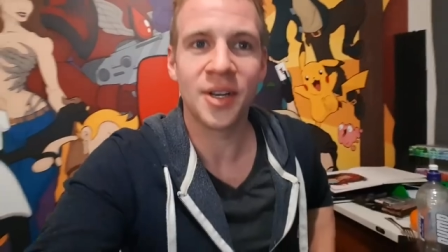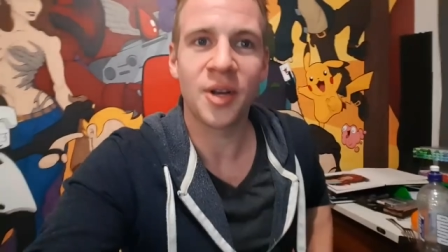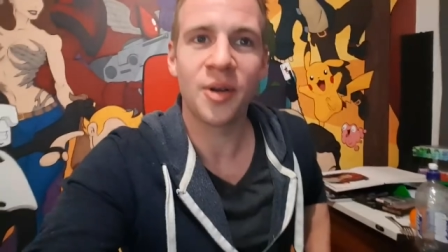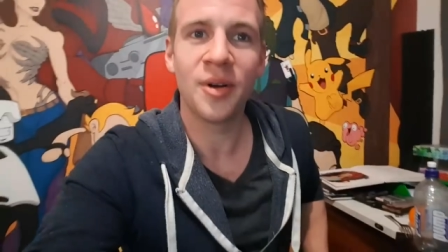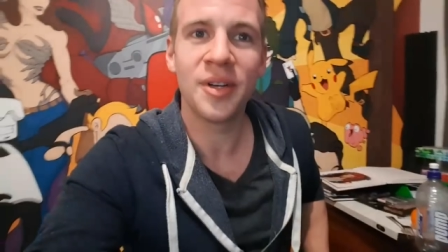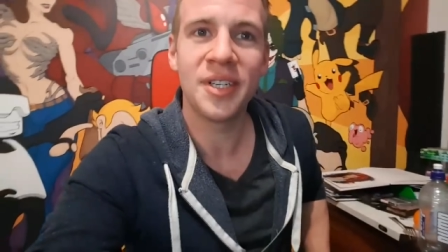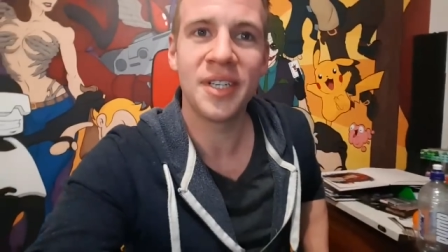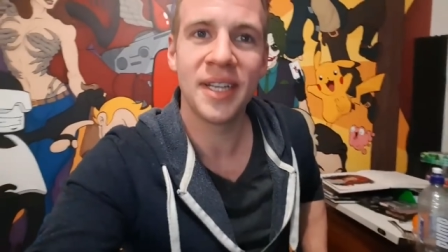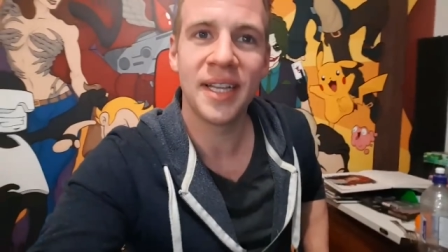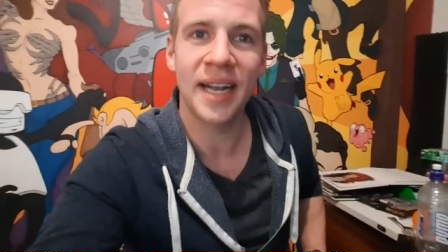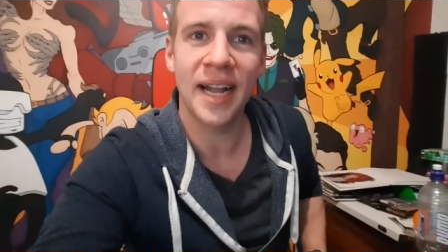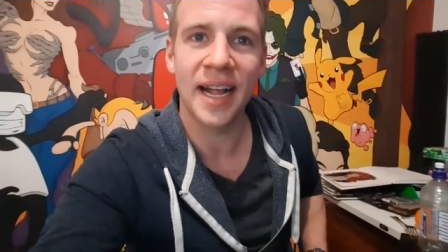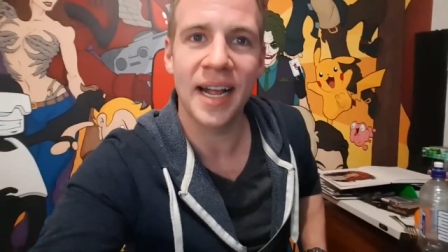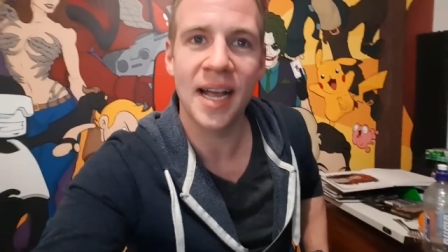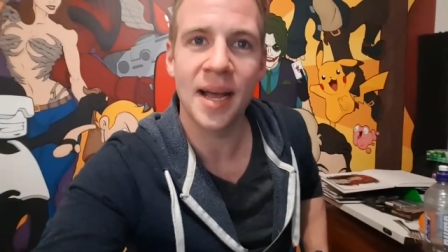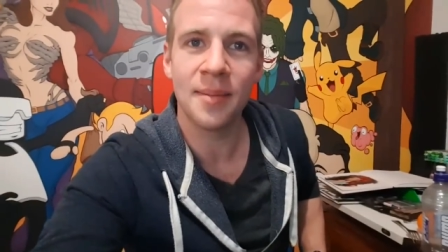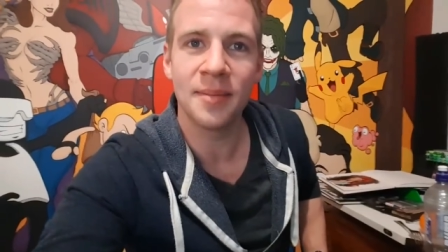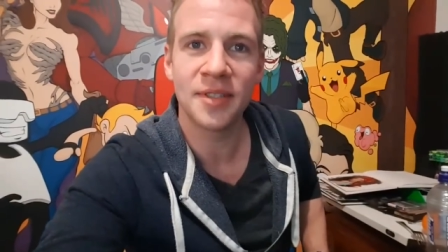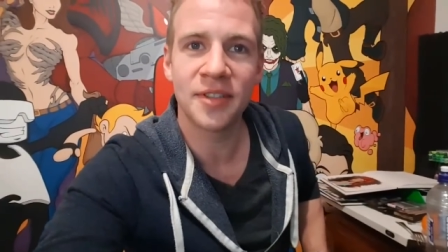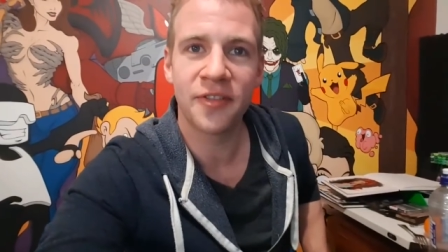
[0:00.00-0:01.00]
So question of the day
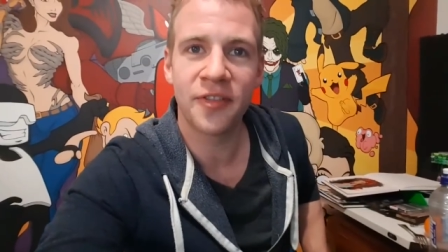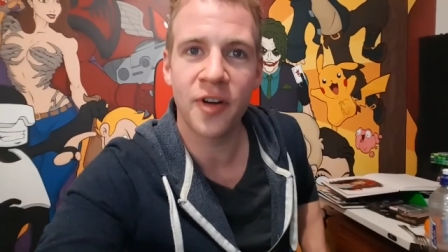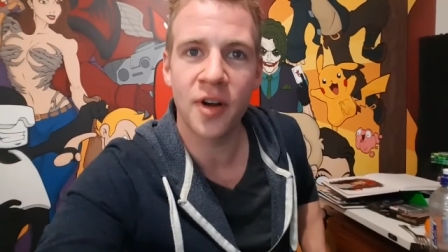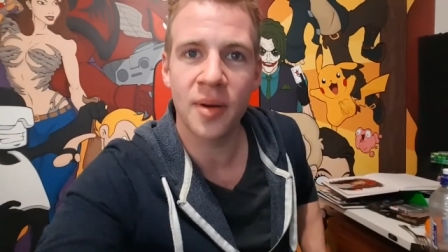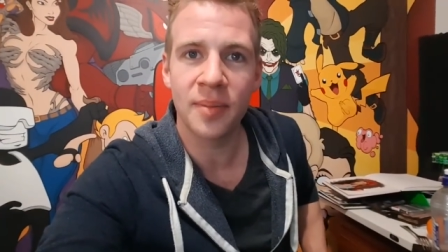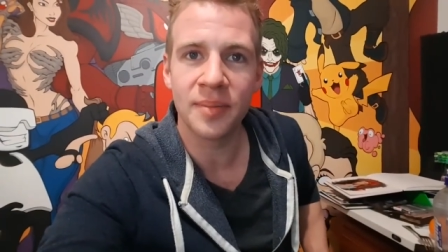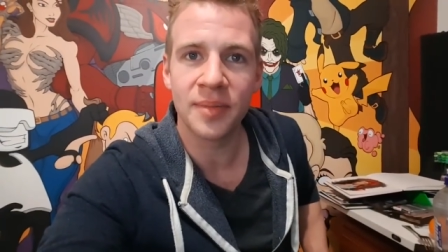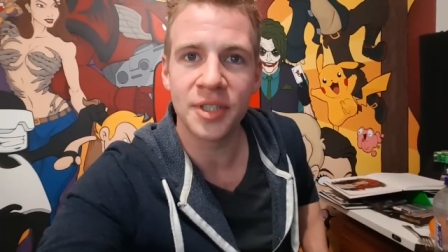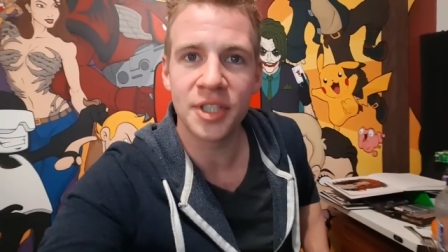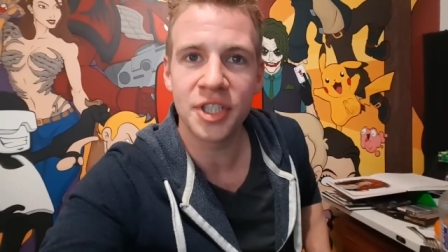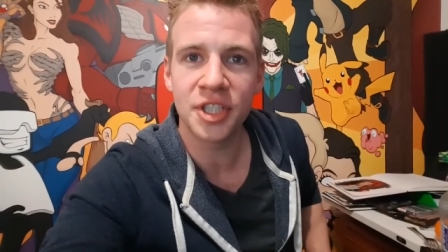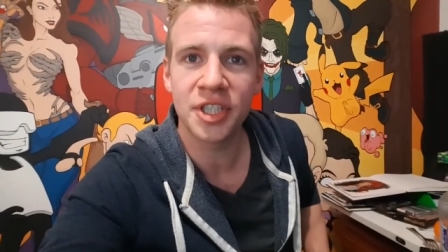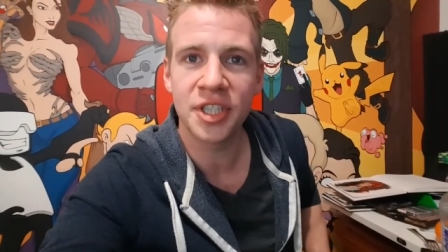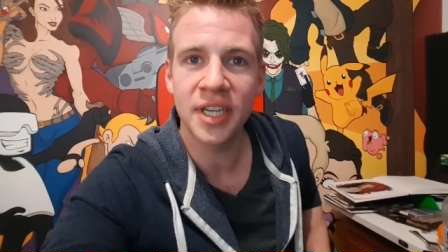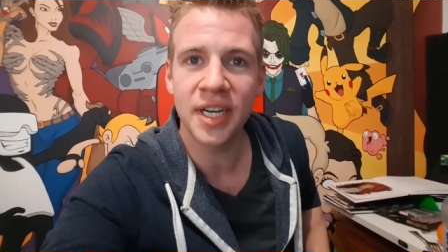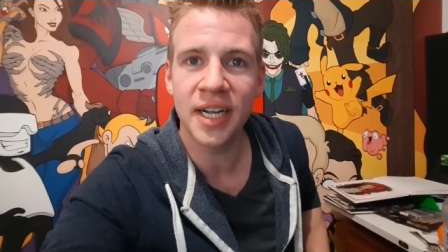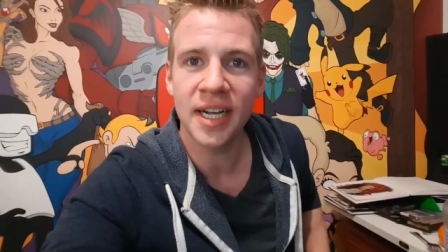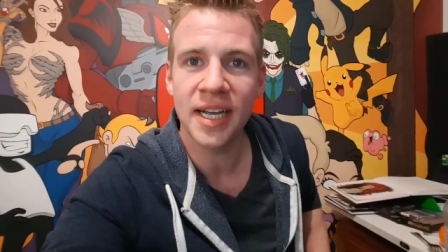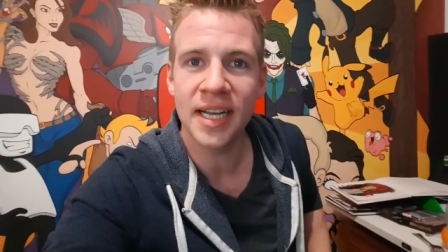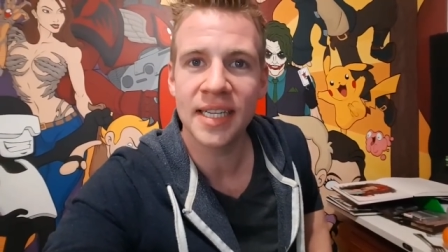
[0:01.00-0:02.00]
comes from
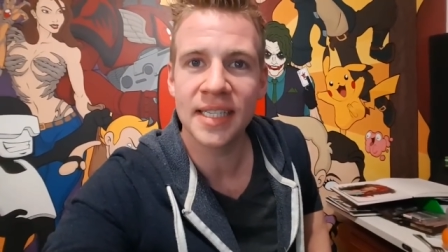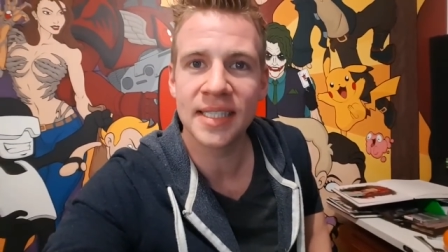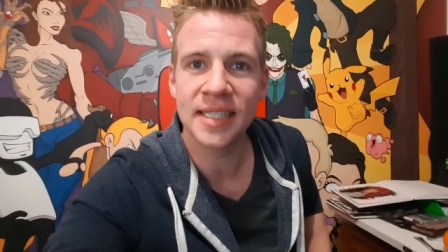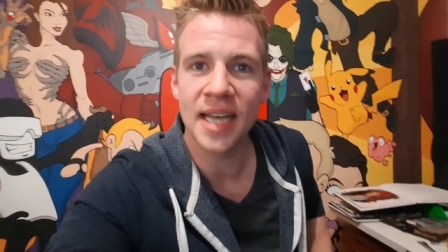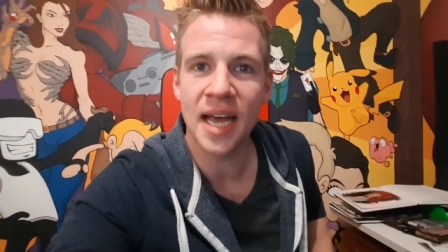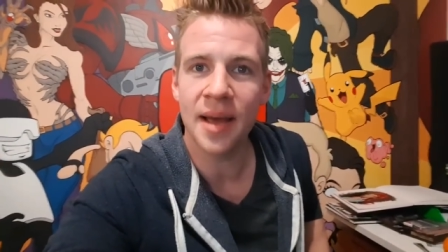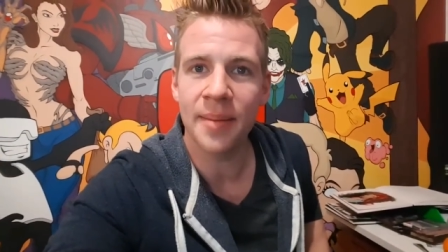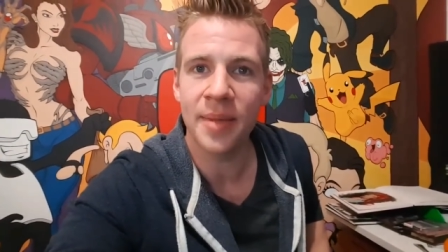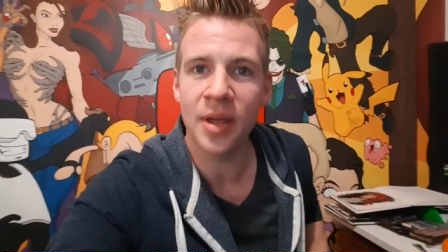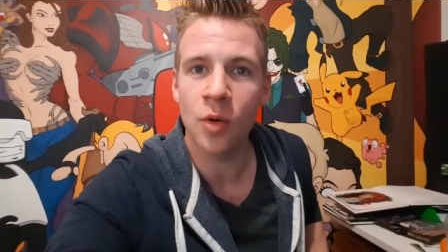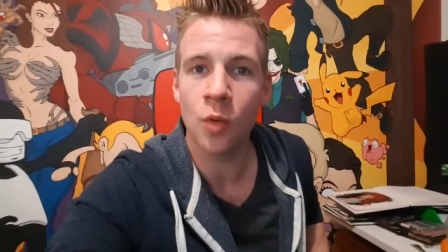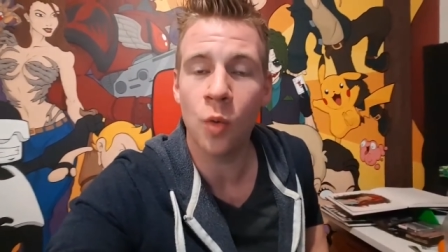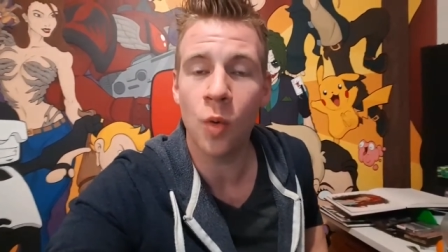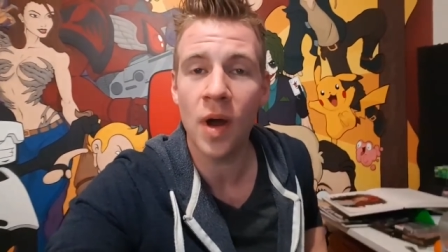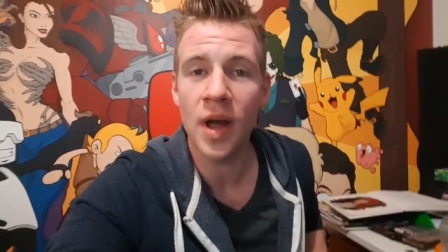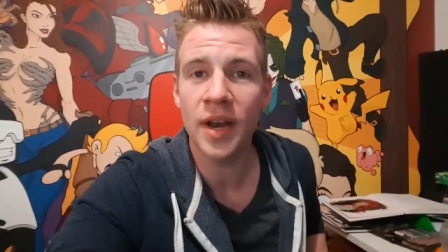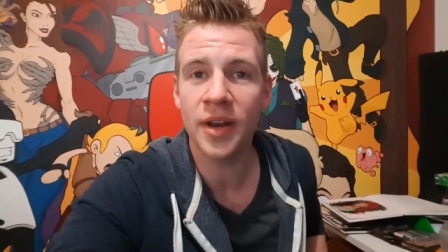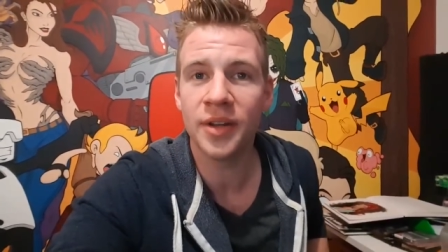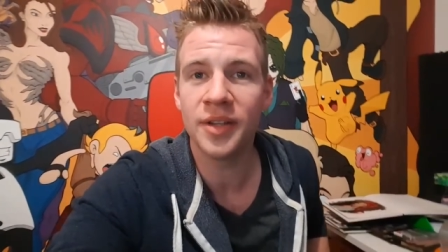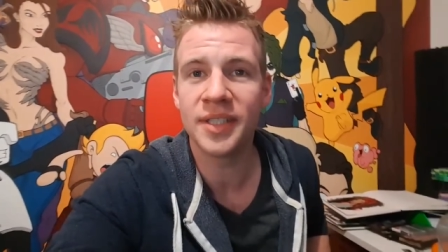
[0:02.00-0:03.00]

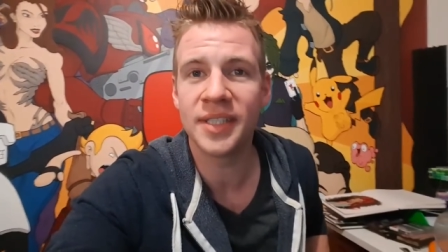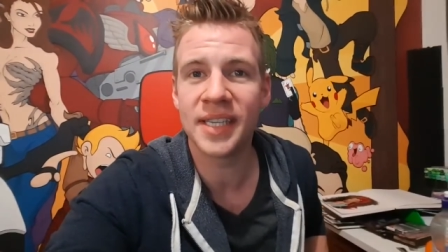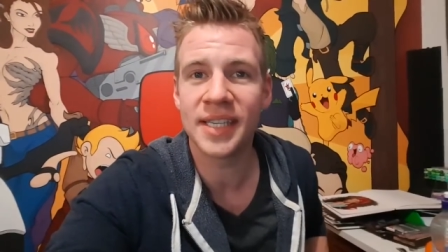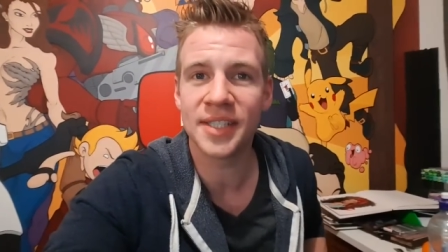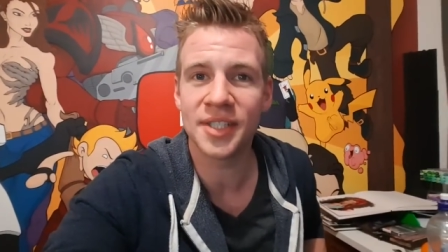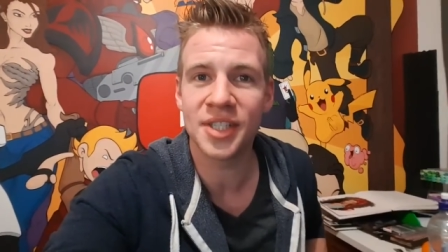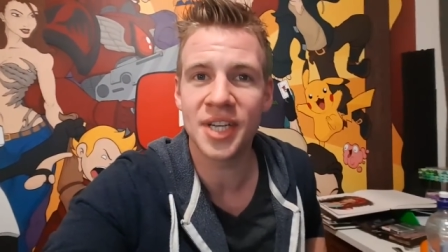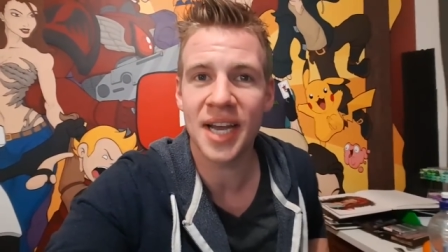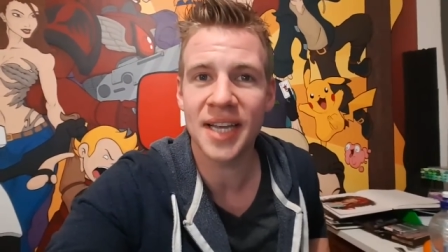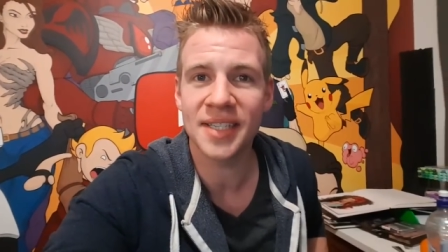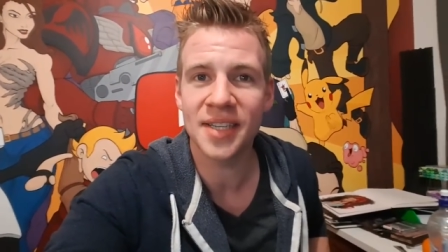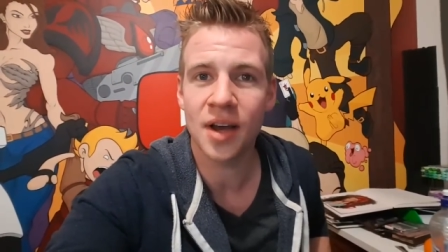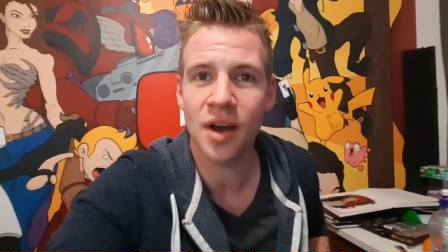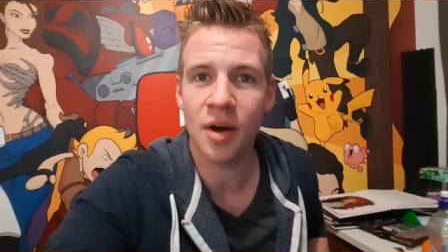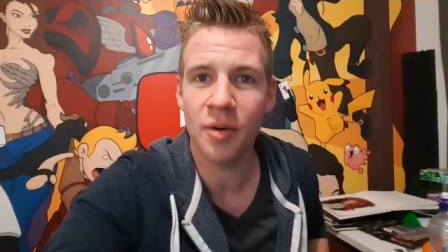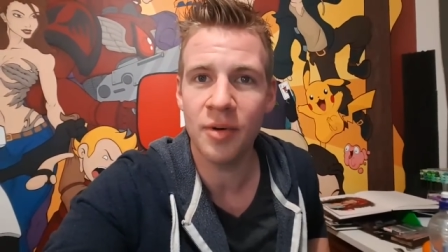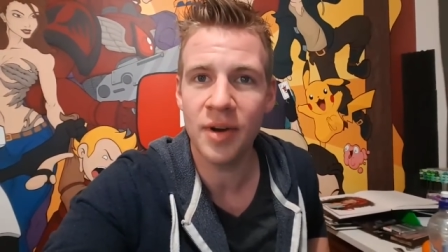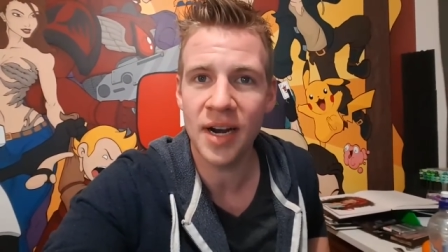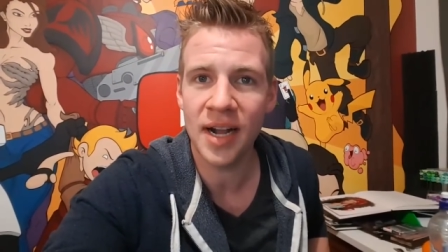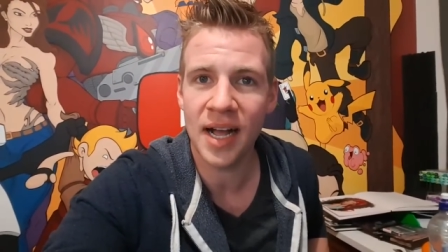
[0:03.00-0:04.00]
Shinakazami1, who says, Jazza,
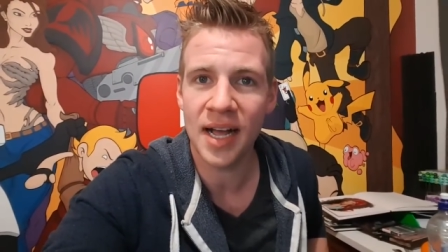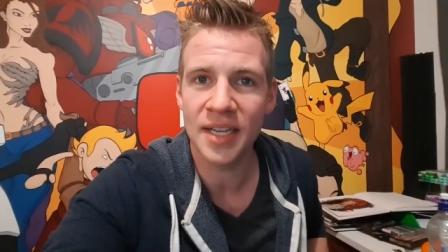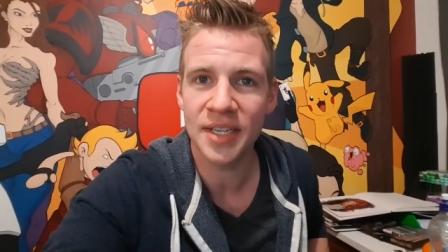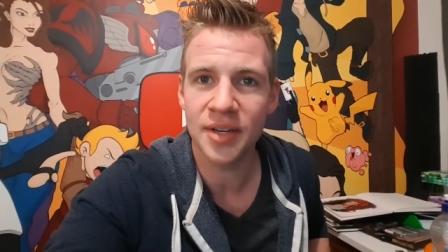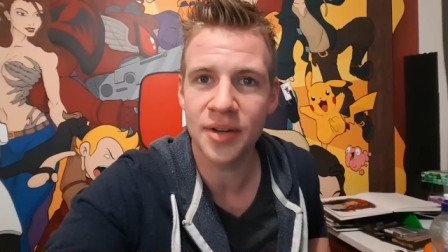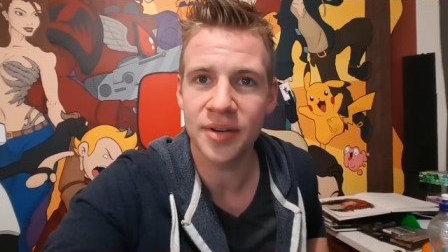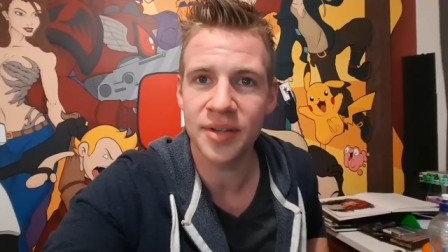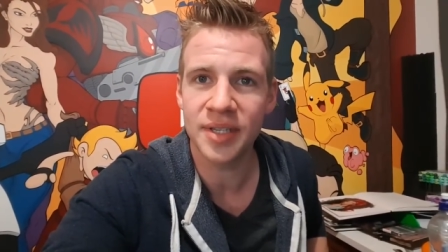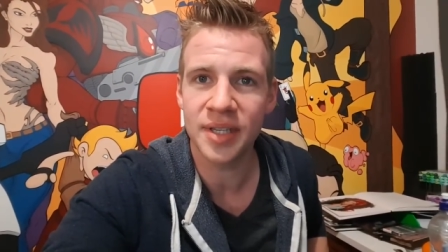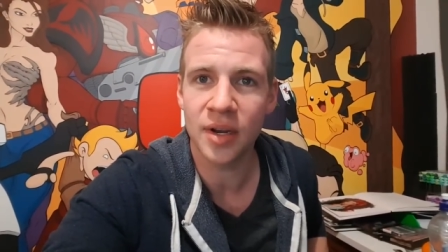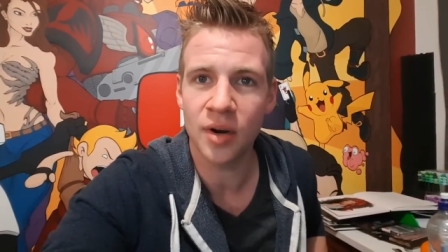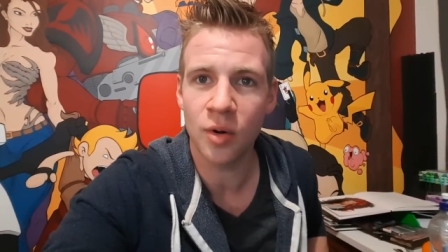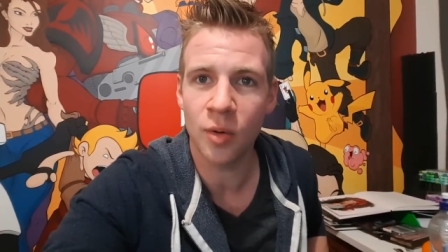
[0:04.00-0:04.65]
I wanted to ask you, is